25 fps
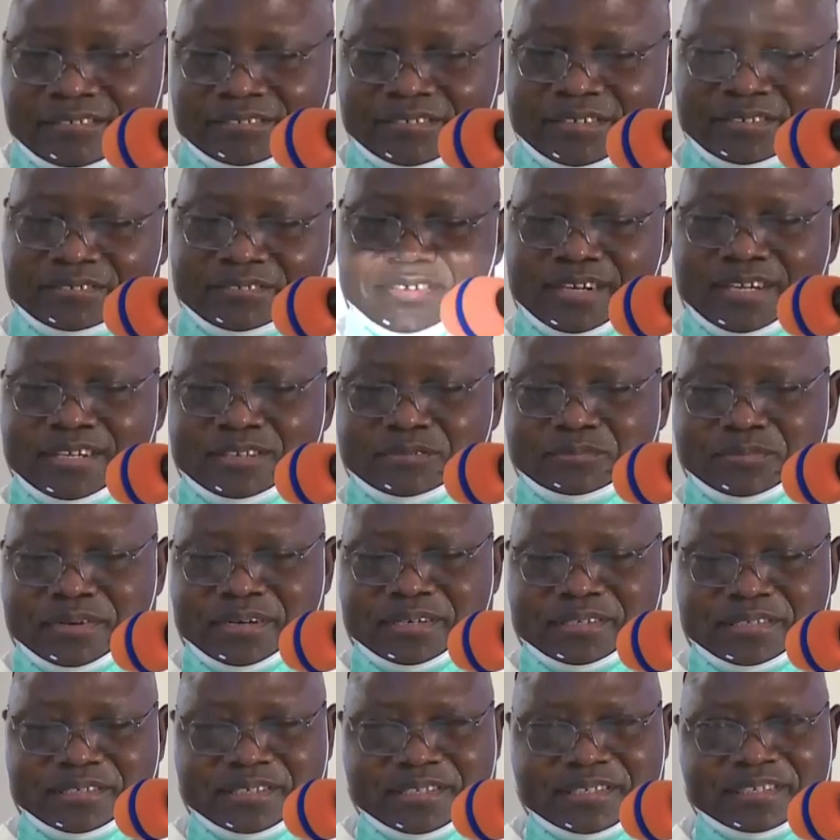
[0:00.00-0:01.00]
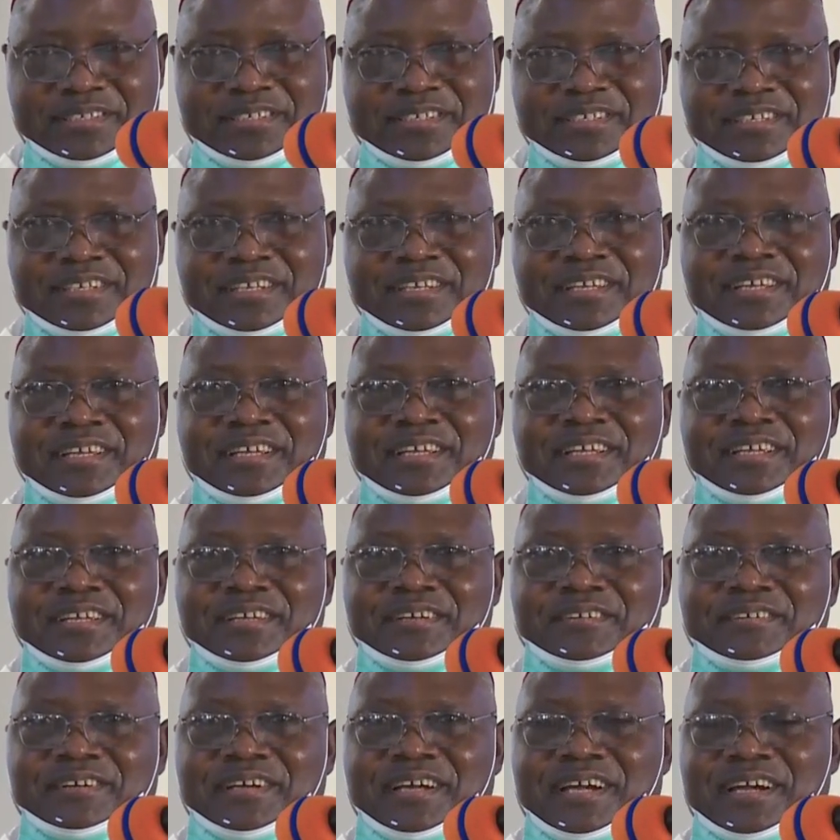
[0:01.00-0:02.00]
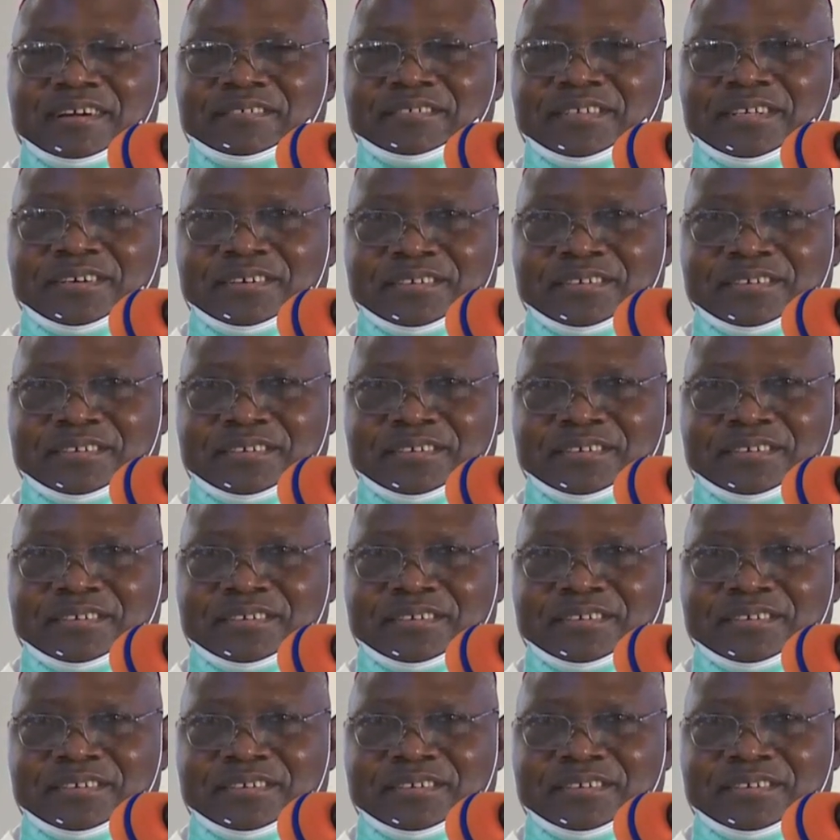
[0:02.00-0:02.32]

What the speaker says: of Divine Mercy. We have